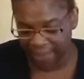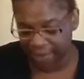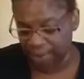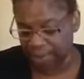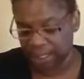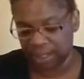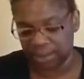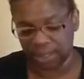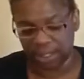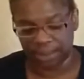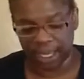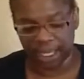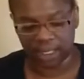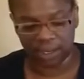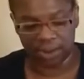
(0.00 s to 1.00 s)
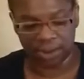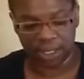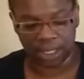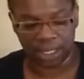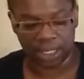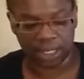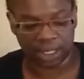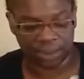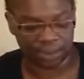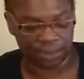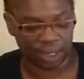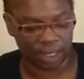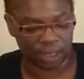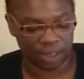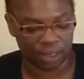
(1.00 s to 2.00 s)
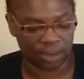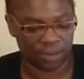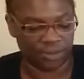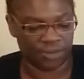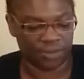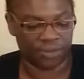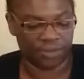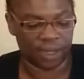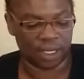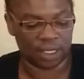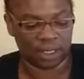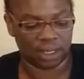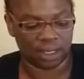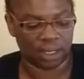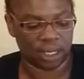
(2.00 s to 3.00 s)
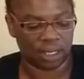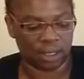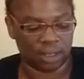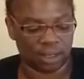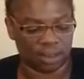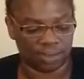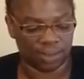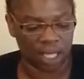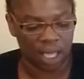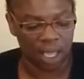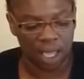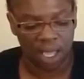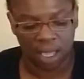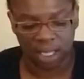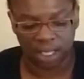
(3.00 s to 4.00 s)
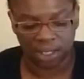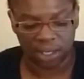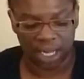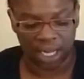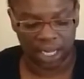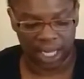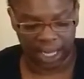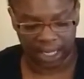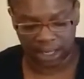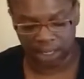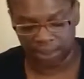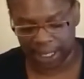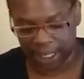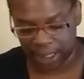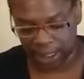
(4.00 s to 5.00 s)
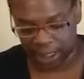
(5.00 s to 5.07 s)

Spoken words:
to put some Tabasco in this. It's fucking disgusting. Let's try the hot and spicy